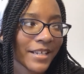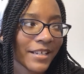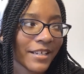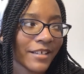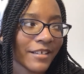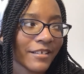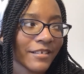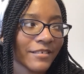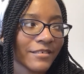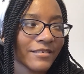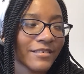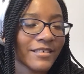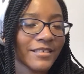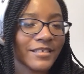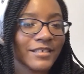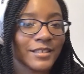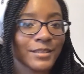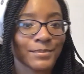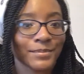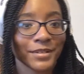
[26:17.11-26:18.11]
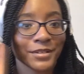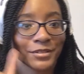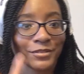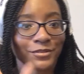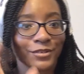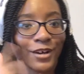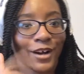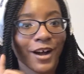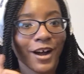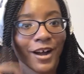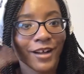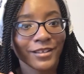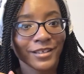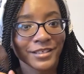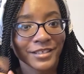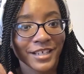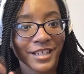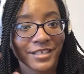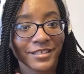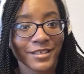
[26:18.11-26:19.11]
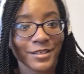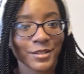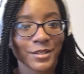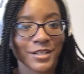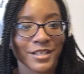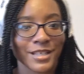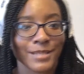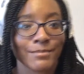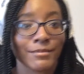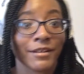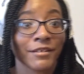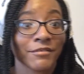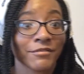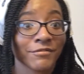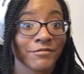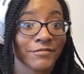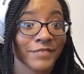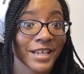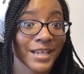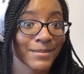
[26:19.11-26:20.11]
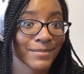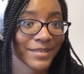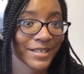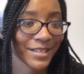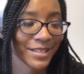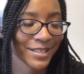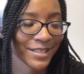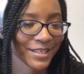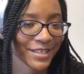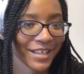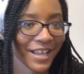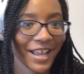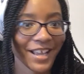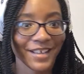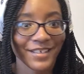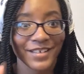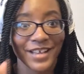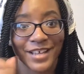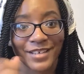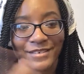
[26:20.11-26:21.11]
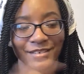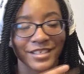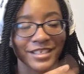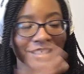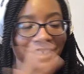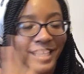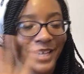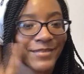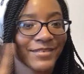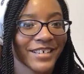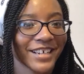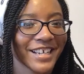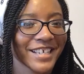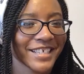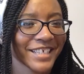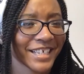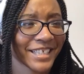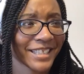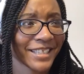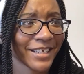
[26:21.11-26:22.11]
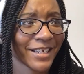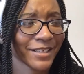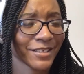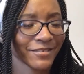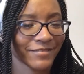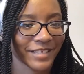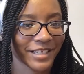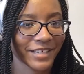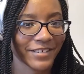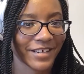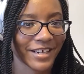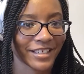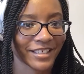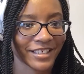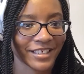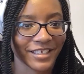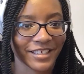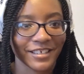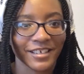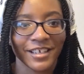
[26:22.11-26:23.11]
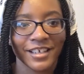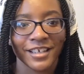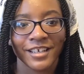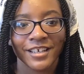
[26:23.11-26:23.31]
a special holiday edition of my famous, as because a lot of you guys like the other video I did,